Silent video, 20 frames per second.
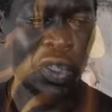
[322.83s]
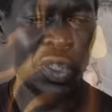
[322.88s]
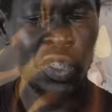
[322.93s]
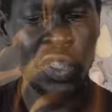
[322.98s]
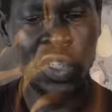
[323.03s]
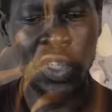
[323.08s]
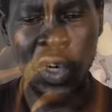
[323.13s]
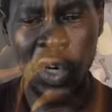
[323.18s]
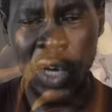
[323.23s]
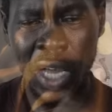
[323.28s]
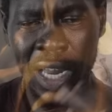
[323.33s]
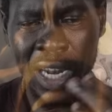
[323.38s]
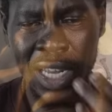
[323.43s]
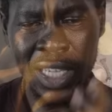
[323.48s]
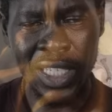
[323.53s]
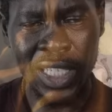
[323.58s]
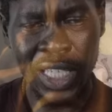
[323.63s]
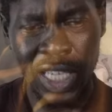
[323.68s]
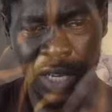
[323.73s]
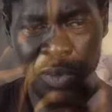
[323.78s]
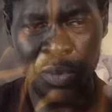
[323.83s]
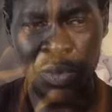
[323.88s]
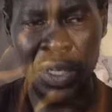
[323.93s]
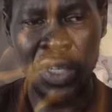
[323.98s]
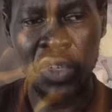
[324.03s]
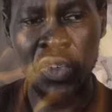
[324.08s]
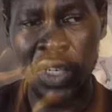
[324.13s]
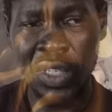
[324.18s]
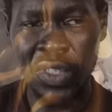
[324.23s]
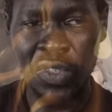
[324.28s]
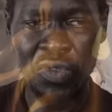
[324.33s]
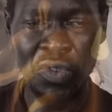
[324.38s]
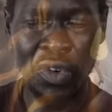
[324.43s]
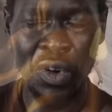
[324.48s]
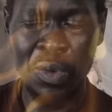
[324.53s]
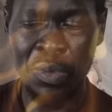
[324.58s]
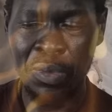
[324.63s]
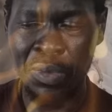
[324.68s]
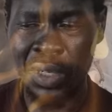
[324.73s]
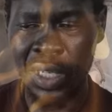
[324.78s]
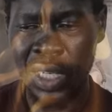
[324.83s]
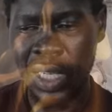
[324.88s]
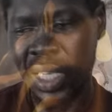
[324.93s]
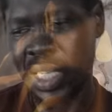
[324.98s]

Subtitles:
so energy can be transformed